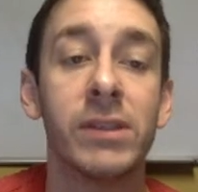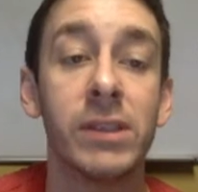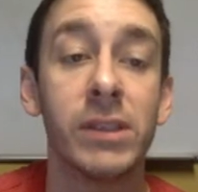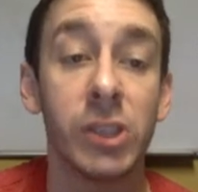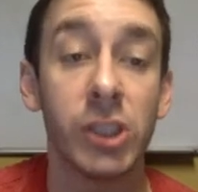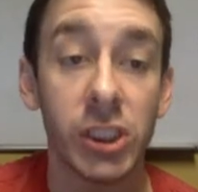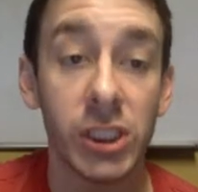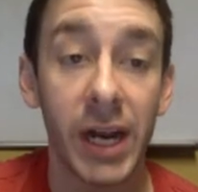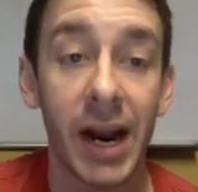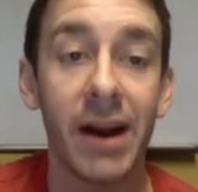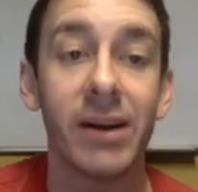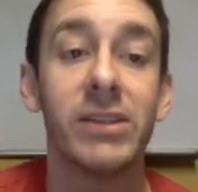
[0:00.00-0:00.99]

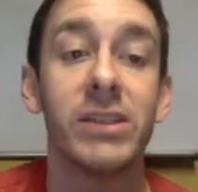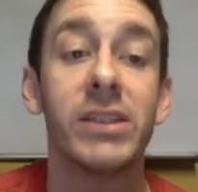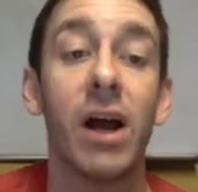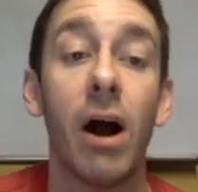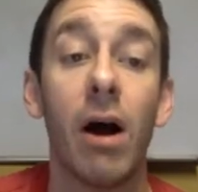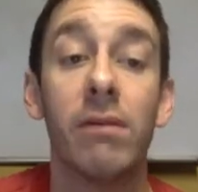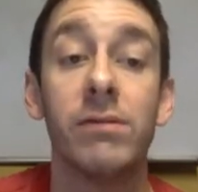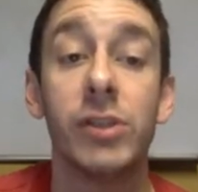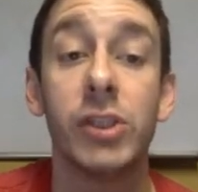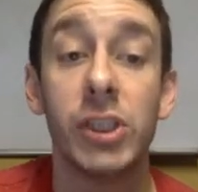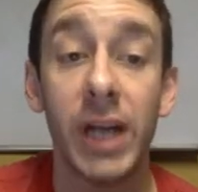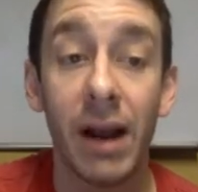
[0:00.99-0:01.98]
shares of
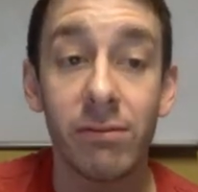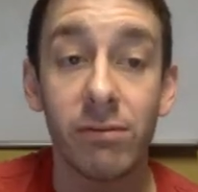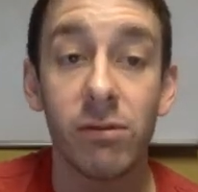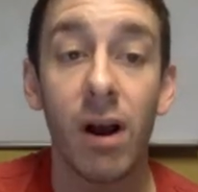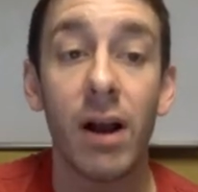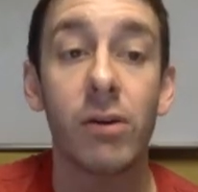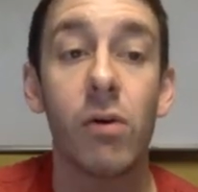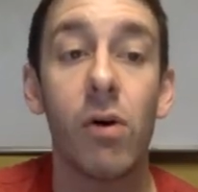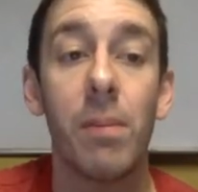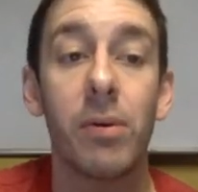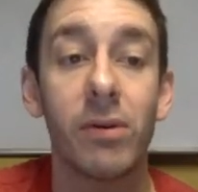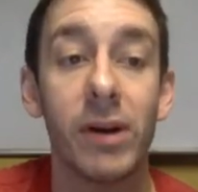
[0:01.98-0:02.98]
Chevron
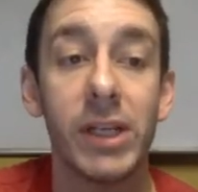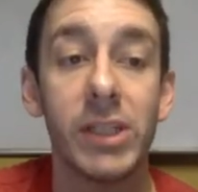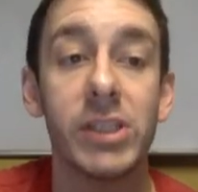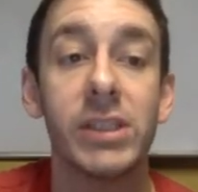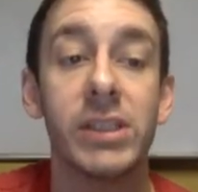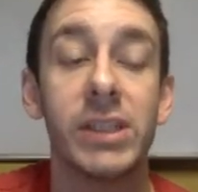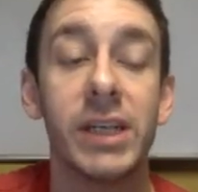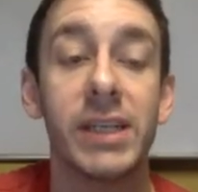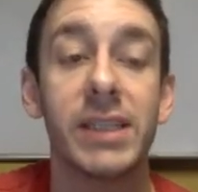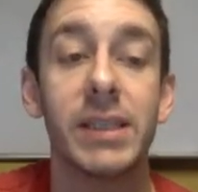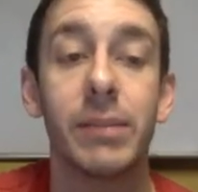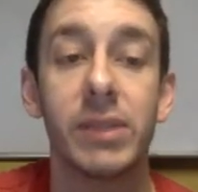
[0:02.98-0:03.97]
Corporation, ticker
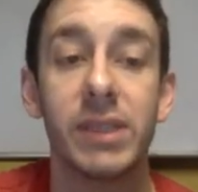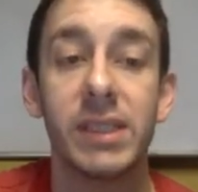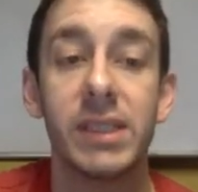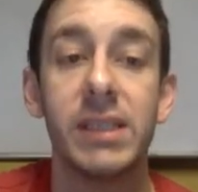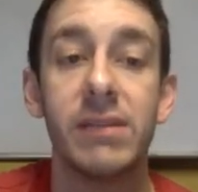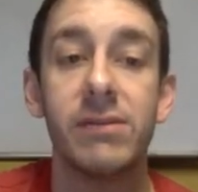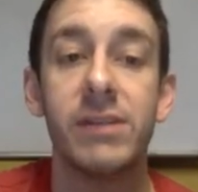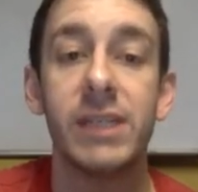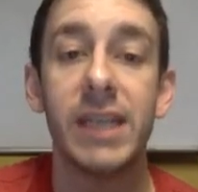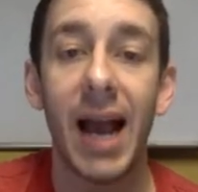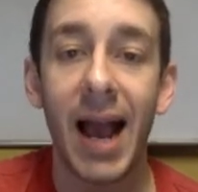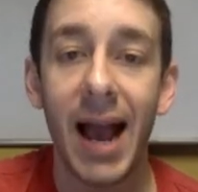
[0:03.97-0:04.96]
symbol
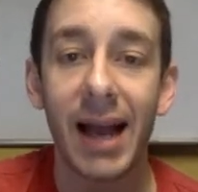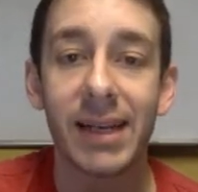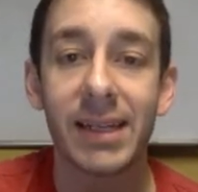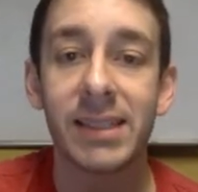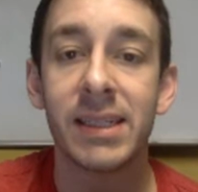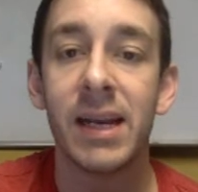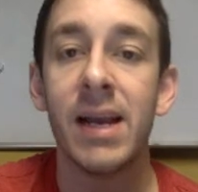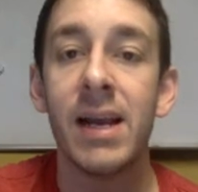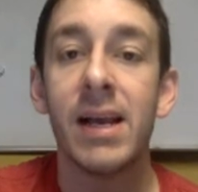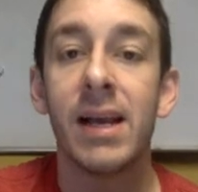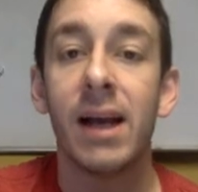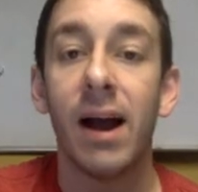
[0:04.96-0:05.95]
CVX.
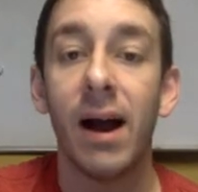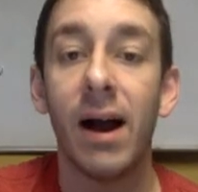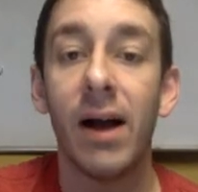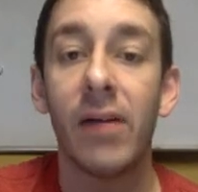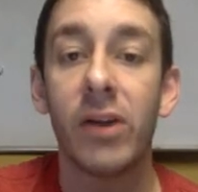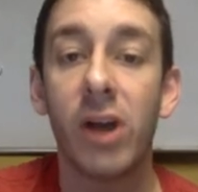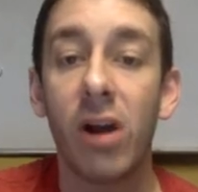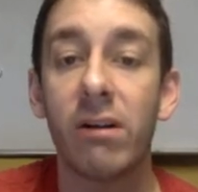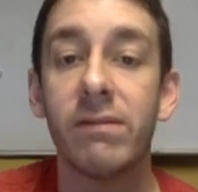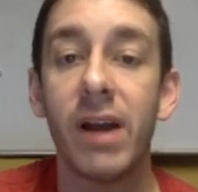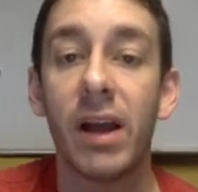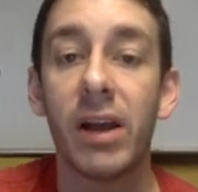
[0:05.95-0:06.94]
The
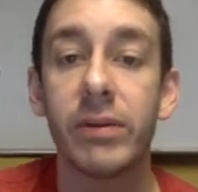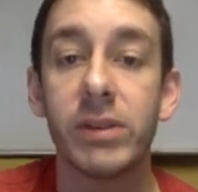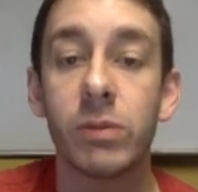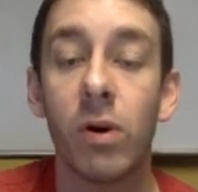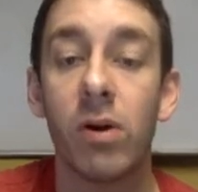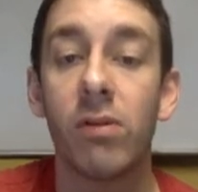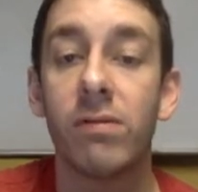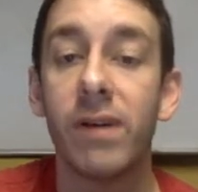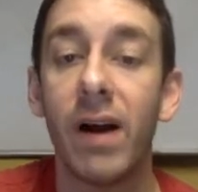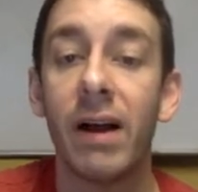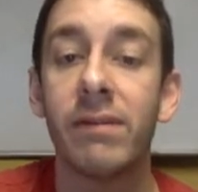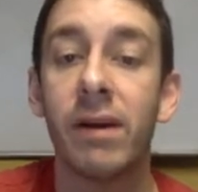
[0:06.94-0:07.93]
current value is
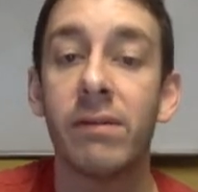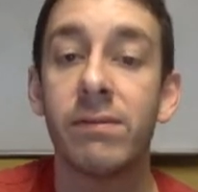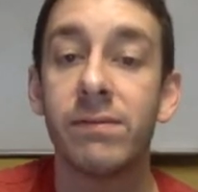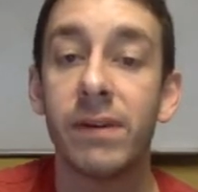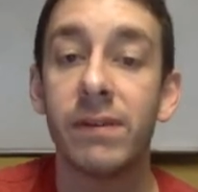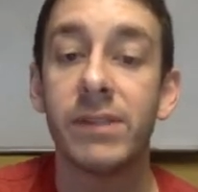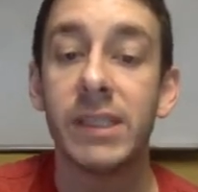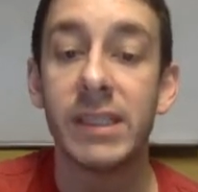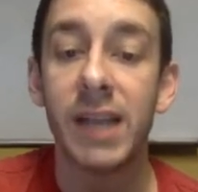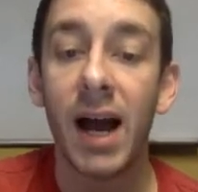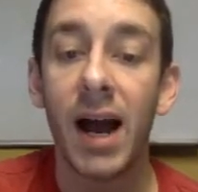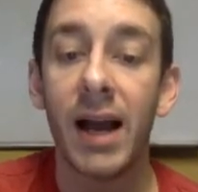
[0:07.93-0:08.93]

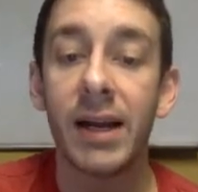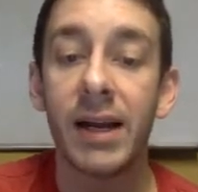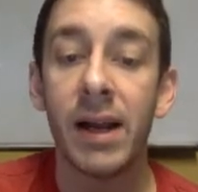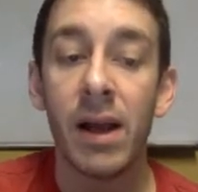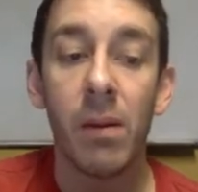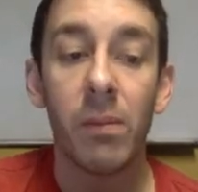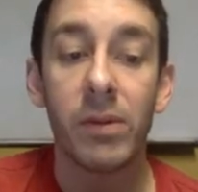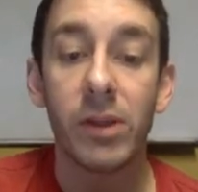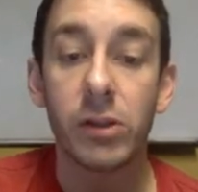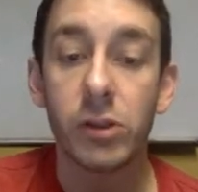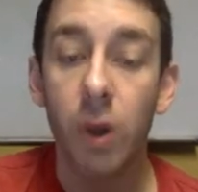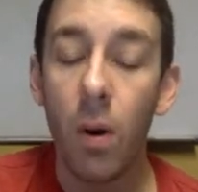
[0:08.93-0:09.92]
105.59. with a
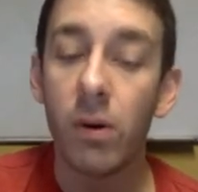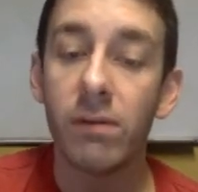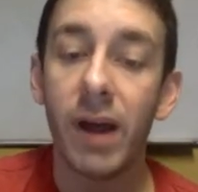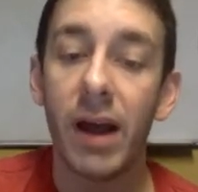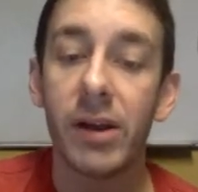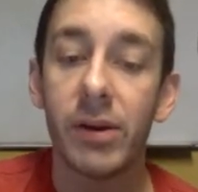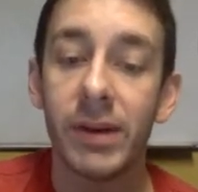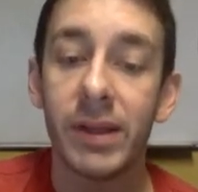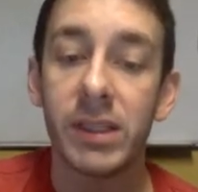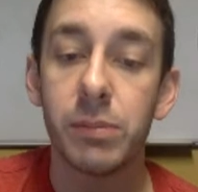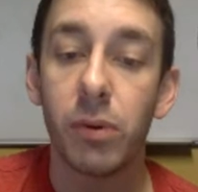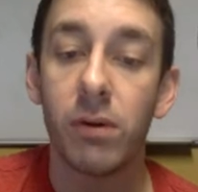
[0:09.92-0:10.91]
total value in
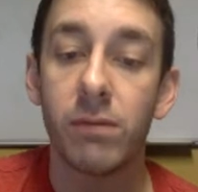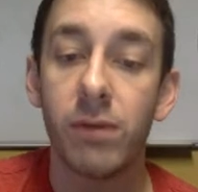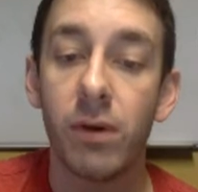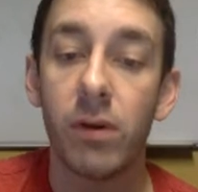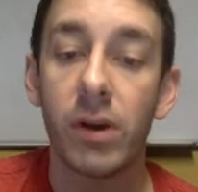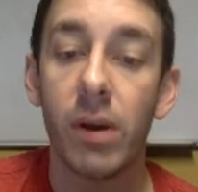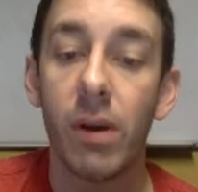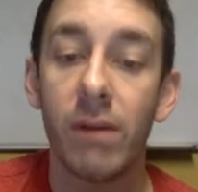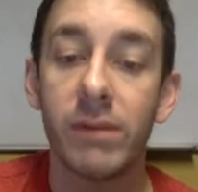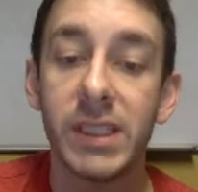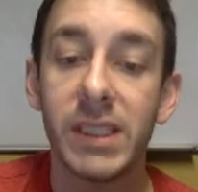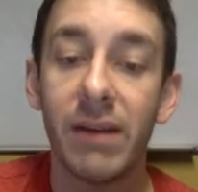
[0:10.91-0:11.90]
this portfolio of
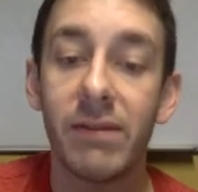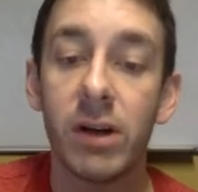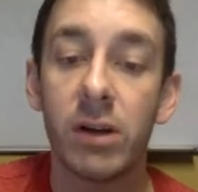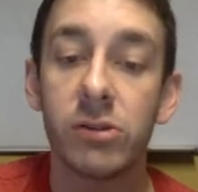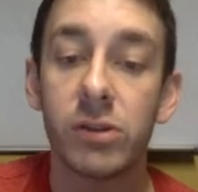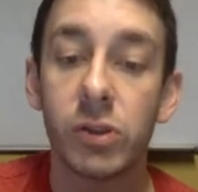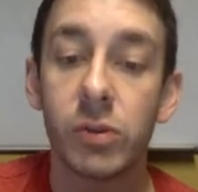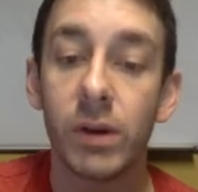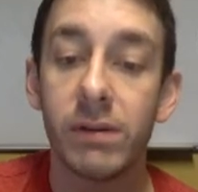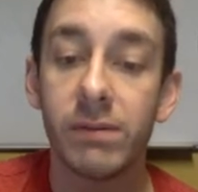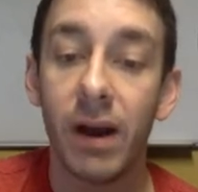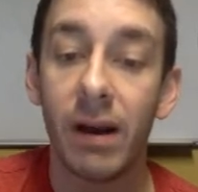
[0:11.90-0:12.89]

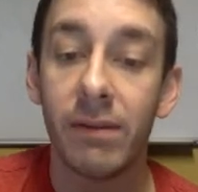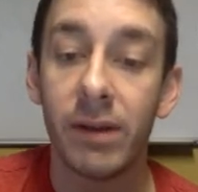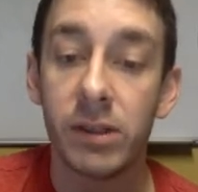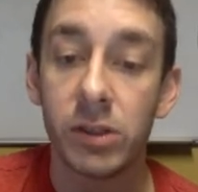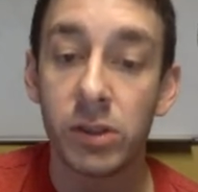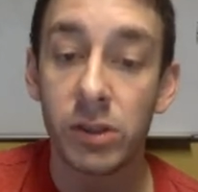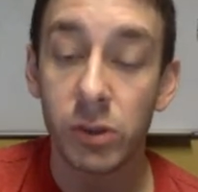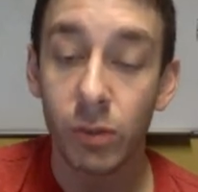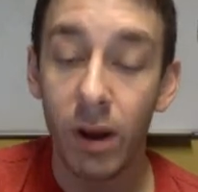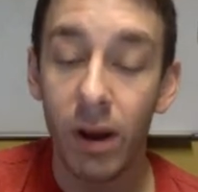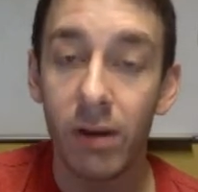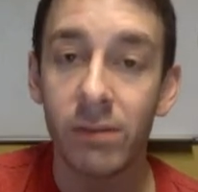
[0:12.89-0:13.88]
725 and
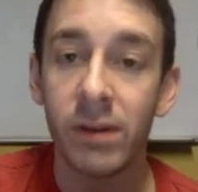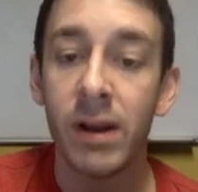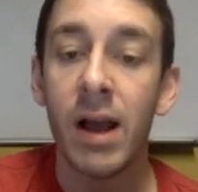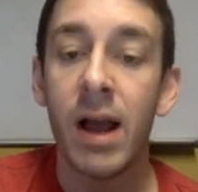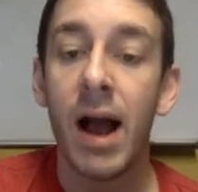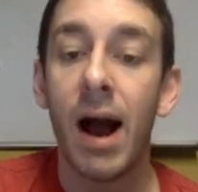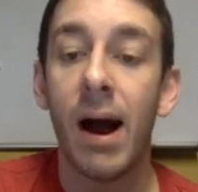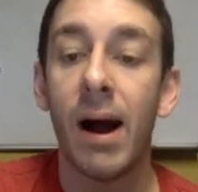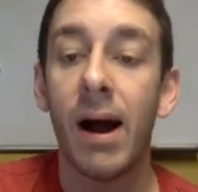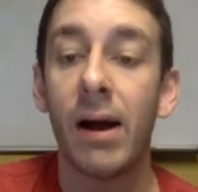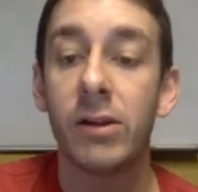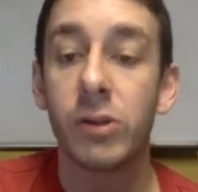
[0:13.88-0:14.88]
12.
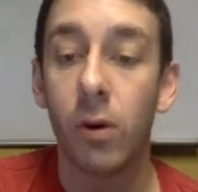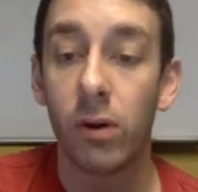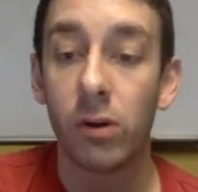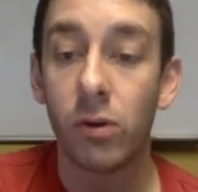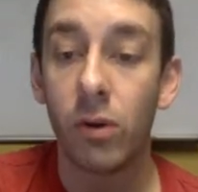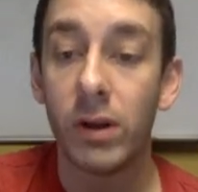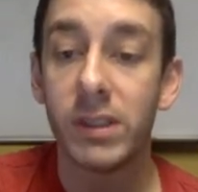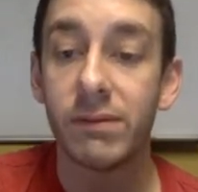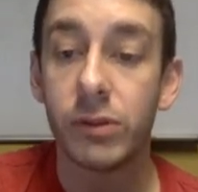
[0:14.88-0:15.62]
Total loss of